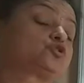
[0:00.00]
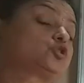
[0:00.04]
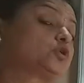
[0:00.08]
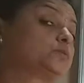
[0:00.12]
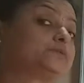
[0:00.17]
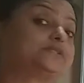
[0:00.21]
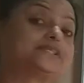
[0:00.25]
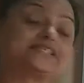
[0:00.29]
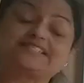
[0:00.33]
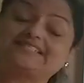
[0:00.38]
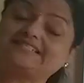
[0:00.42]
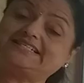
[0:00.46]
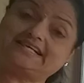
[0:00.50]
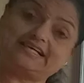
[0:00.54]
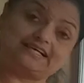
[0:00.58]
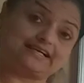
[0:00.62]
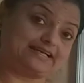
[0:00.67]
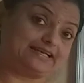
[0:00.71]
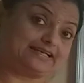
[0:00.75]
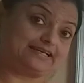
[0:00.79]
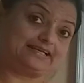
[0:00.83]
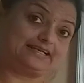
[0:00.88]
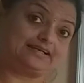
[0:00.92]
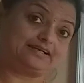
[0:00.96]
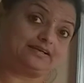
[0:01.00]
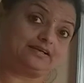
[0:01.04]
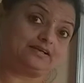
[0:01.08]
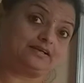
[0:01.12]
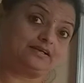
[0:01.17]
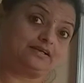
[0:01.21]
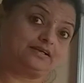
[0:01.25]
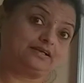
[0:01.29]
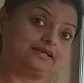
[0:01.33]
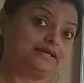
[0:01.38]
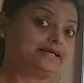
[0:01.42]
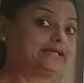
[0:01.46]
of the second layer
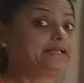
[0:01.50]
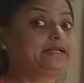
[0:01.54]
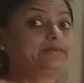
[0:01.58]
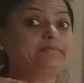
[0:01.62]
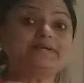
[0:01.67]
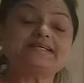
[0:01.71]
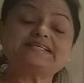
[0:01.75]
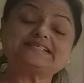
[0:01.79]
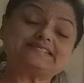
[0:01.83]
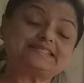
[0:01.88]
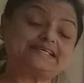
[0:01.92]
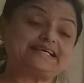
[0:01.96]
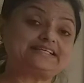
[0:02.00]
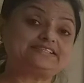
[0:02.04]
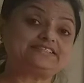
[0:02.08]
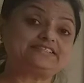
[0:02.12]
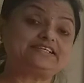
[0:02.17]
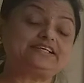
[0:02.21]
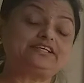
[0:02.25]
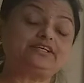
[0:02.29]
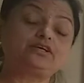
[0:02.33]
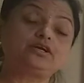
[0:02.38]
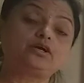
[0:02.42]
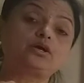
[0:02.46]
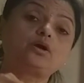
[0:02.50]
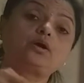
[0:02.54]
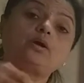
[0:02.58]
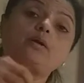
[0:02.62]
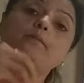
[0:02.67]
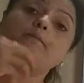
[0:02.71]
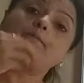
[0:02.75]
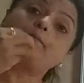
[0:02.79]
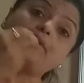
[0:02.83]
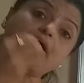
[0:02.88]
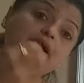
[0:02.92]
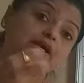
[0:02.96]
remains as it,
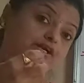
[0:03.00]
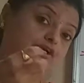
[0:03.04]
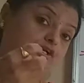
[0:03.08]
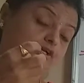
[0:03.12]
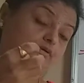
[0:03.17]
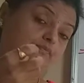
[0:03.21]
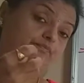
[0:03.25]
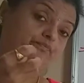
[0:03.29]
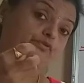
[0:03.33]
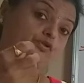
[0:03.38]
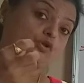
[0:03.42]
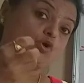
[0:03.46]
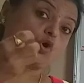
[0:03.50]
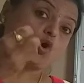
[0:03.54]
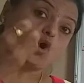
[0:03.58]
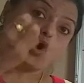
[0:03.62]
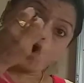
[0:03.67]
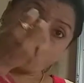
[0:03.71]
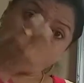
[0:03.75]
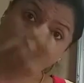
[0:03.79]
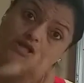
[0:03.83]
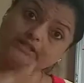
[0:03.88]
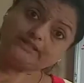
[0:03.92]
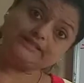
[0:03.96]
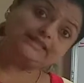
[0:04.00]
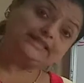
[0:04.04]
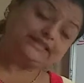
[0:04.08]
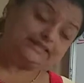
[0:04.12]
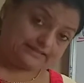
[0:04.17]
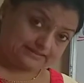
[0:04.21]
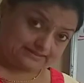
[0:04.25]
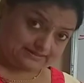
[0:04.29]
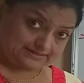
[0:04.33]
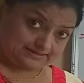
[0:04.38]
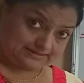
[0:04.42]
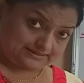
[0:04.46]
but on
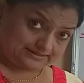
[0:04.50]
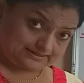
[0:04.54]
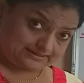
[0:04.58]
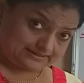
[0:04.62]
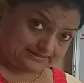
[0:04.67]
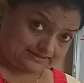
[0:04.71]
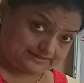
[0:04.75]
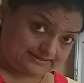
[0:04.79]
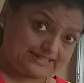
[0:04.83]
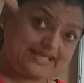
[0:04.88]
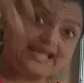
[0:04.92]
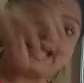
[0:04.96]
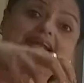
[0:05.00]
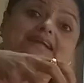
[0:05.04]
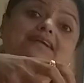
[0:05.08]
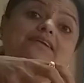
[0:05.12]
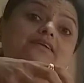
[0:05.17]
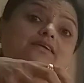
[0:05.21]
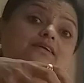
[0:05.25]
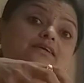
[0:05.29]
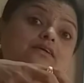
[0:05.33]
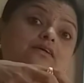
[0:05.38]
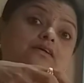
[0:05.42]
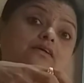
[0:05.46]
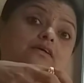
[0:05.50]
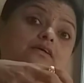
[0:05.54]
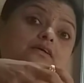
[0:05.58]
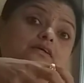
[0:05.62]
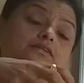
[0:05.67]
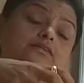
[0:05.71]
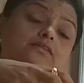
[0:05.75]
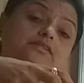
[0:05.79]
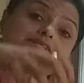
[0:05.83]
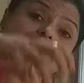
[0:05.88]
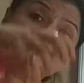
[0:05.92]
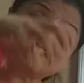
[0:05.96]
that
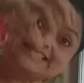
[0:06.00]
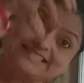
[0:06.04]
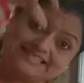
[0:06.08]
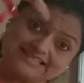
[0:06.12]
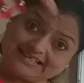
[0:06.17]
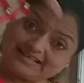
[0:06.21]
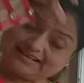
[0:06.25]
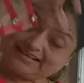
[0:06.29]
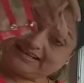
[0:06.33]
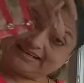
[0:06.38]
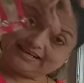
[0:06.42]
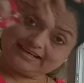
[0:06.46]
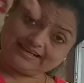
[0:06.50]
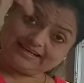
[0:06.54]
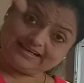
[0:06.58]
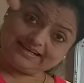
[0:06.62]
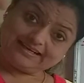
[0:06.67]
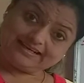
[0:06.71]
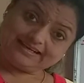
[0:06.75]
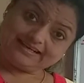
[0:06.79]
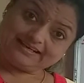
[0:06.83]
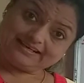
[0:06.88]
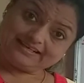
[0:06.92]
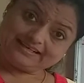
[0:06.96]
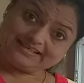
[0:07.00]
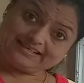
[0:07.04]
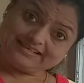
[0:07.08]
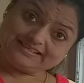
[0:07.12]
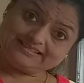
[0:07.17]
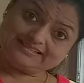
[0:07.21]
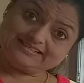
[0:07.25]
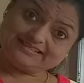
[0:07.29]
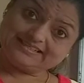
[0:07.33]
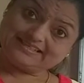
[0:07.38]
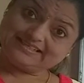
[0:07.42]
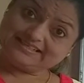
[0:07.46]
the second layer
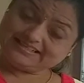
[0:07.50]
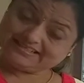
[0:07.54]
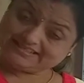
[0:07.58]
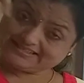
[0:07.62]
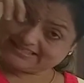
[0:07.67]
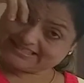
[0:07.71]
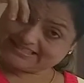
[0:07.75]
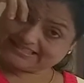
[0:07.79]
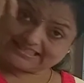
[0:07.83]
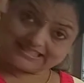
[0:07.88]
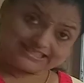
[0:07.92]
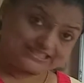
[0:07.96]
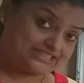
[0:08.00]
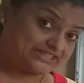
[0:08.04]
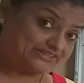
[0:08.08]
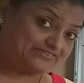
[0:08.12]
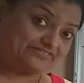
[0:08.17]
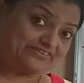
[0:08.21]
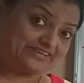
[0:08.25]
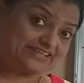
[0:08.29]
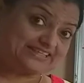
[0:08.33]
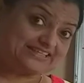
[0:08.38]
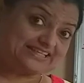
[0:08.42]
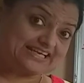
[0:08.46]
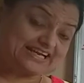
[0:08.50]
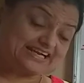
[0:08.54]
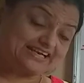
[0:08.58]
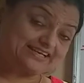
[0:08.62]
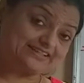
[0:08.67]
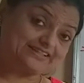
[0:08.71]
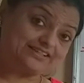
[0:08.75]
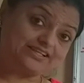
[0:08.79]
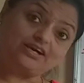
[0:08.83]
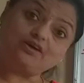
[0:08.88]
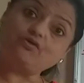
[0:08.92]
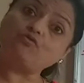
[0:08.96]
is in such a way
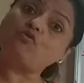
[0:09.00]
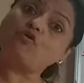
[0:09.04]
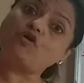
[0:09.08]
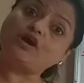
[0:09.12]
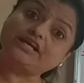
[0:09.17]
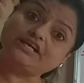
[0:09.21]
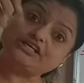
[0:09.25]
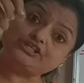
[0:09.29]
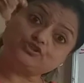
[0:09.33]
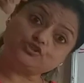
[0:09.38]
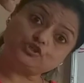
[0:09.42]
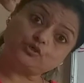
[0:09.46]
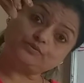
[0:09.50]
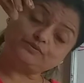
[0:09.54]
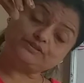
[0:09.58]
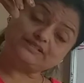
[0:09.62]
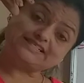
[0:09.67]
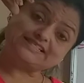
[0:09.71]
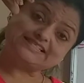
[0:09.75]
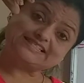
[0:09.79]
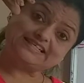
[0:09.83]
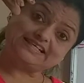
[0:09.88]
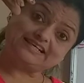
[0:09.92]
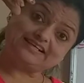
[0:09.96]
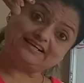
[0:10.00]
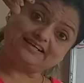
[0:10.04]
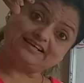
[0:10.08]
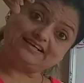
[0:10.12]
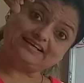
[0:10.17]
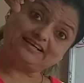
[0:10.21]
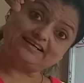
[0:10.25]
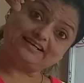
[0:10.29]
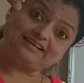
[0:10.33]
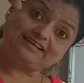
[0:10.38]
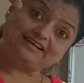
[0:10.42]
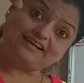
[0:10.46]
that the voids of the
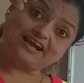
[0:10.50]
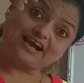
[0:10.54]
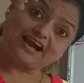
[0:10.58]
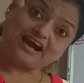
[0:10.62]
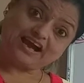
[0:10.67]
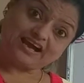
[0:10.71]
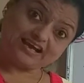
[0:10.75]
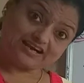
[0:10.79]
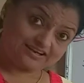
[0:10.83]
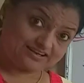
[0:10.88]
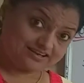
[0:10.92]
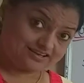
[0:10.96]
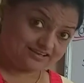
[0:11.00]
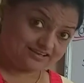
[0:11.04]
second layer are